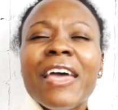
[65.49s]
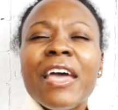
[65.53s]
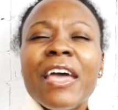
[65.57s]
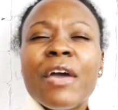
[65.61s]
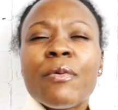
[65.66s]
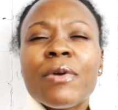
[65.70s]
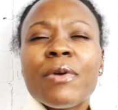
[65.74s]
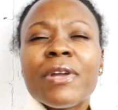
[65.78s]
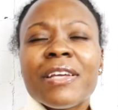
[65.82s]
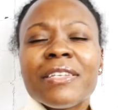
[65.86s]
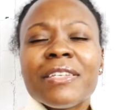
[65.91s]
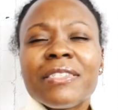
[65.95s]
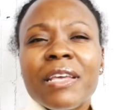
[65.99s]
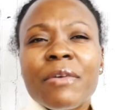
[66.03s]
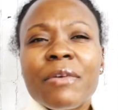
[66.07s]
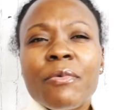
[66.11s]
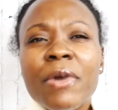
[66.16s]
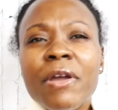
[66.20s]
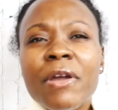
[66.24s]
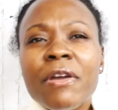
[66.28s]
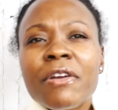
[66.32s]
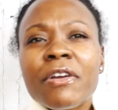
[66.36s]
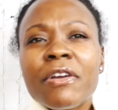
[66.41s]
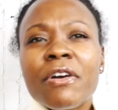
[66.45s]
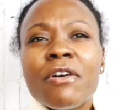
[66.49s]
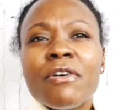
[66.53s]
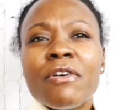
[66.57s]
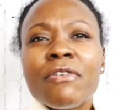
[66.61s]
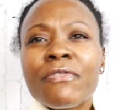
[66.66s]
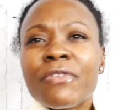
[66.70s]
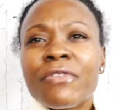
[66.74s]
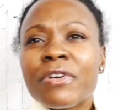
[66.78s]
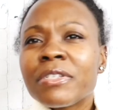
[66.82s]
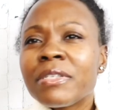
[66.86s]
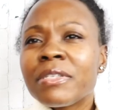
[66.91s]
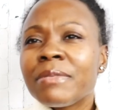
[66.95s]
And when I say wearing
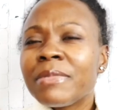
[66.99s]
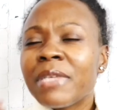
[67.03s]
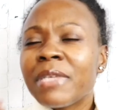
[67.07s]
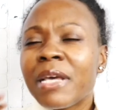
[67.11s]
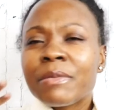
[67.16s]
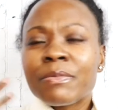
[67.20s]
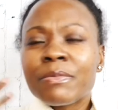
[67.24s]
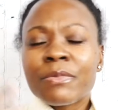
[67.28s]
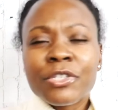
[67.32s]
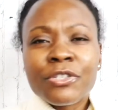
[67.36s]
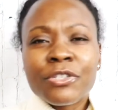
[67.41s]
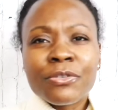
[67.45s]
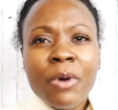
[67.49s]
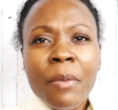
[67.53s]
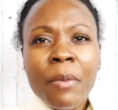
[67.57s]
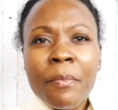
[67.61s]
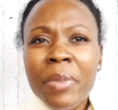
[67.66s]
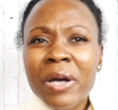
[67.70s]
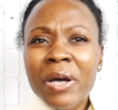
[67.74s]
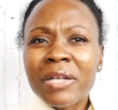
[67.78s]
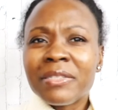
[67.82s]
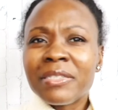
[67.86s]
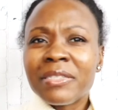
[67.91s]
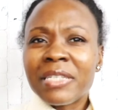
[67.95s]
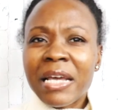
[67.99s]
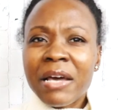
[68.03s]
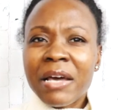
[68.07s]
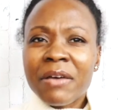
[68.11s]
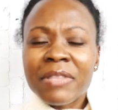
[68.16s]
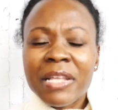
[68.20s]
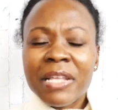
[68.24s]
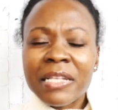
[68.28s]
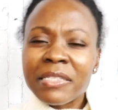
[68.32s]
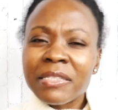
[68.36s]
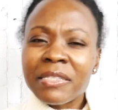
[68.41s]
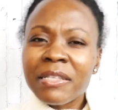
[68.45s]
over, sometimes we do a button
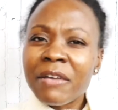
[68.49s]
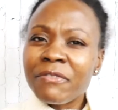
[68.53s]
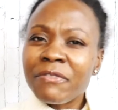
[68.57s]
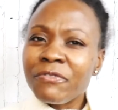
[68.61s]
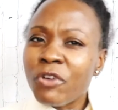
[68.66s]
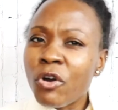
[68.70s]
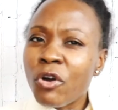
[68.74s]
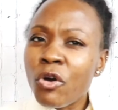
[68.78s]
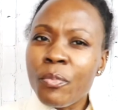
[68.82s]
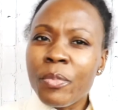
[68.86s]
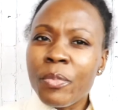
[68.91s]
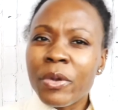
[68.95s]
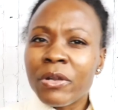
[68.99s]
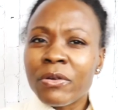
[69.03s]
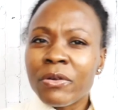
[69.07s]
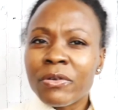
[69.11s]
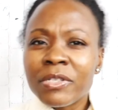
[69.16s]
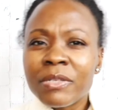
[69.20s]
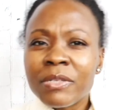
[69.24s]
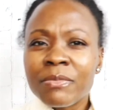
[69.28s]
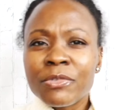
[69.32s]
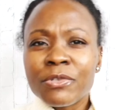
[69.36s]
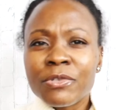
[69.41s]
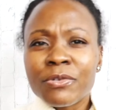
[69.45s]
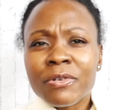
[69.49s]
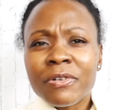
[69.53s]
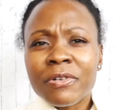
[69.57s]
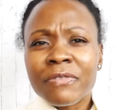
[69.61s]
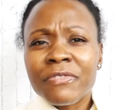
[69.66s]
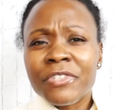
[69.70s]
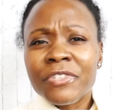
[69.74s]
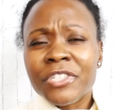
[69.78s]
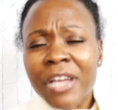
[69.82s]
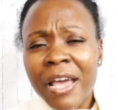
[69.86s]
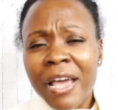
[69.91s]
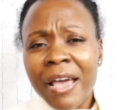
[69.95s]
down that's left open or some sort
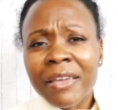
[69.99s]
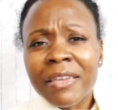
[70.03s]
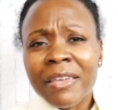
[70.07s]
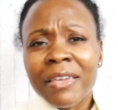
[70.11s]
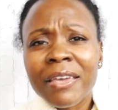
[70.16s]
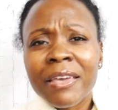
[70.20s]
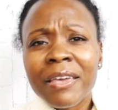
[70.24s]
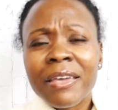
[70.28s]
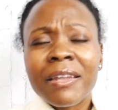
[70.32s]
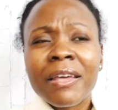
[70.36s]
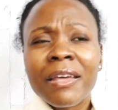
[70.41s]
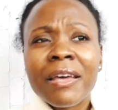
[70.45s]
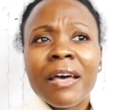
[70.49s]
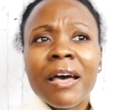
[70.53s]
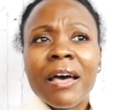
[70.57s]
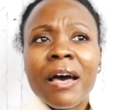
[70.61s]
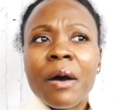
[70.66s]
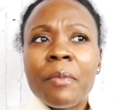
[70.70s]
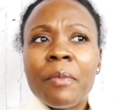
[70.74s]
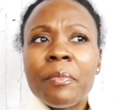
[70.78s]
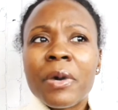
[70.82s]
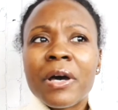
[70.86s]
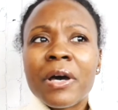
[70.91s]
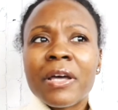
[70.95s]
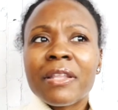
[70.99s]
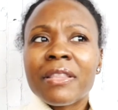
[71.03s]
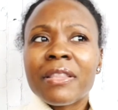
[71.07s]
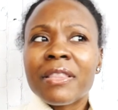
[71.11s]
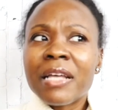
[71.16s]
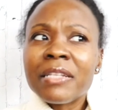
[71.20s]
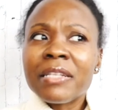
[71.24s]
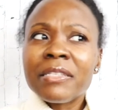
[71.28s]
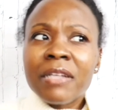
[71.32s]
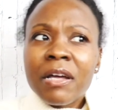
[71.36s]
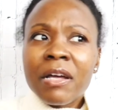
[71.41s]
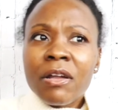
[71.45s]
of jacket, but
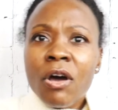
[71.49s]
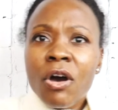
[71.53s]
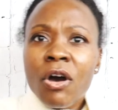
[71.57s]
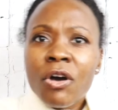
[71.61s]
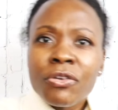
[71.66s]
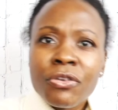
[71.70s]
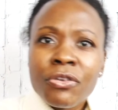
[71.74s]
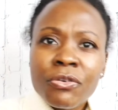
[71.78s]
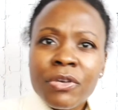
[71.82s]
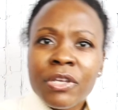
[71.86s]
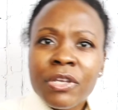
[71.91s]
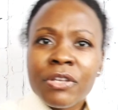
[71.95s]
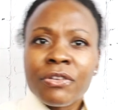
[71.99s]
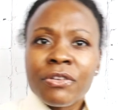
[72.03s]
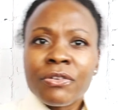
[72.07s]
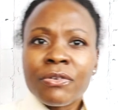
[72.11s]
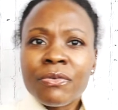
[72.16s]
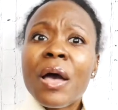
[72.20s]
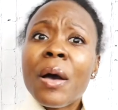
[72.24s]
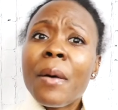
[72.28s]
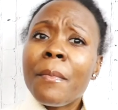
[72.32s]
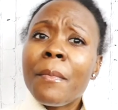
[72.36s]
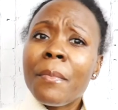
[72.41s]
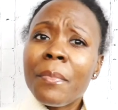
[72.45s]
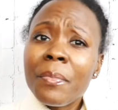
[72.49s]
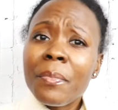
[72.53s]
that's not all you can do.